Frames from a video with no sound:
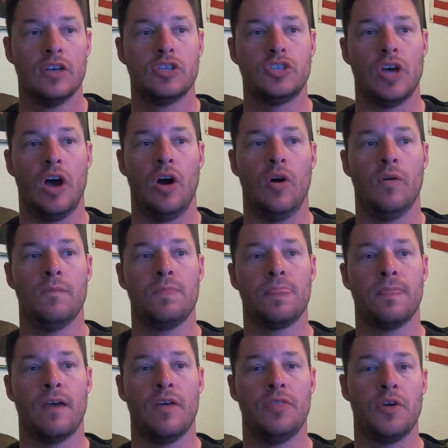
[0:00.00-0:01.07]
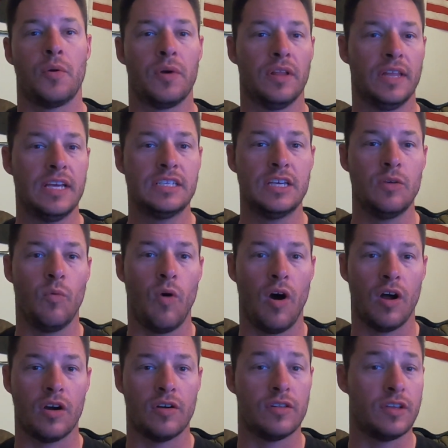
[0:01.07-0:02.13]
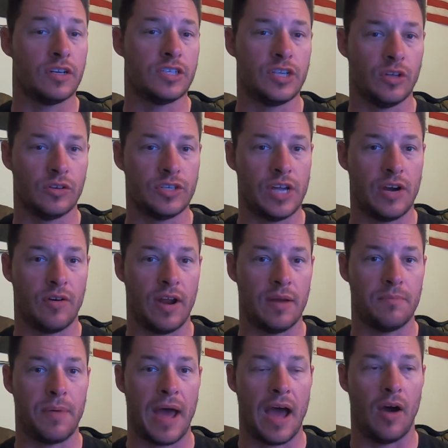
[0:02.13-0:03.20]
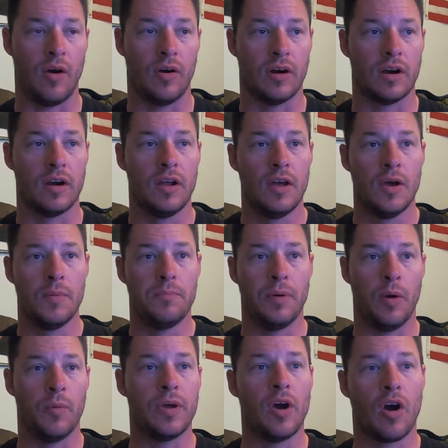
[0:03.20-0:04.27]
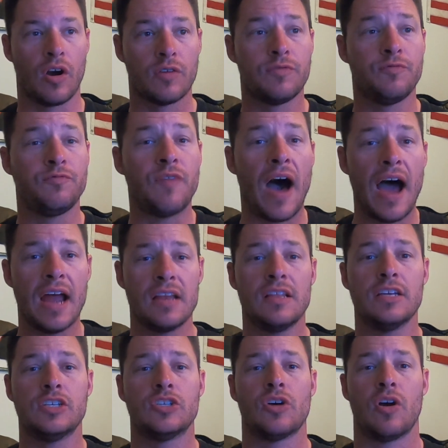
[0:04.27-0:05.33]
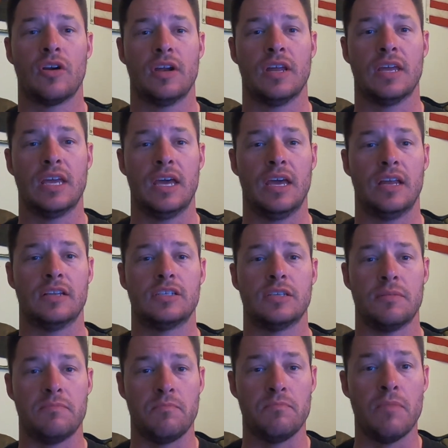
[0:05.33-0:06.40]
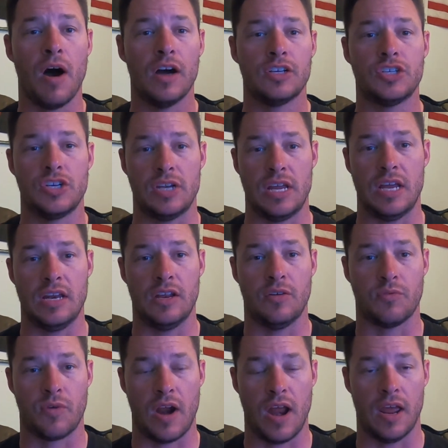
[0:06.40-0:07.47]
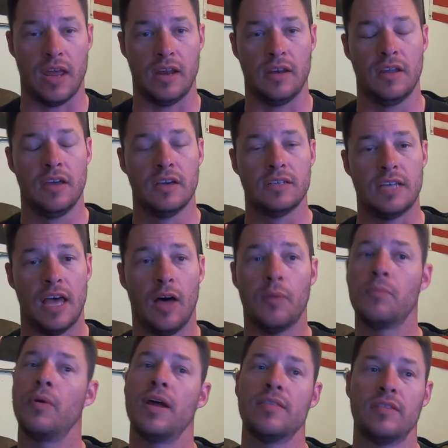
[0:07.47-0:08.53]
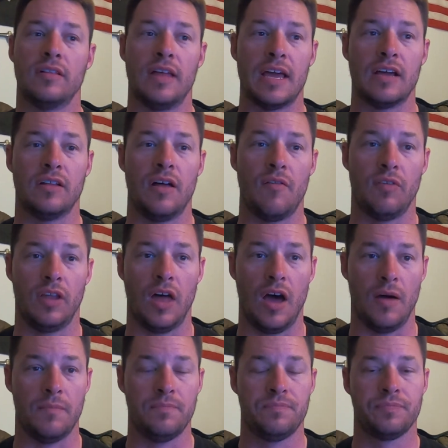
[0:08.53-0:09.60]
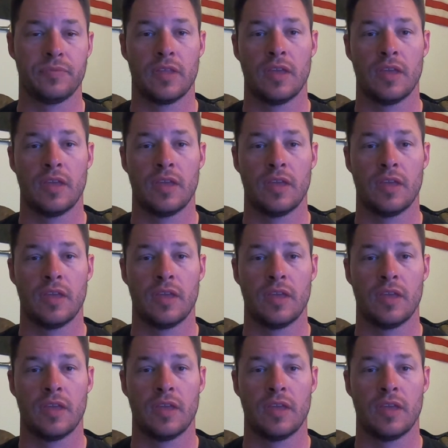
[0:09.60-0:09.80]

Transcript: So they're releasing water, they're still generating power, but we are finally starting to get some much needed rain to help bring the lake level up.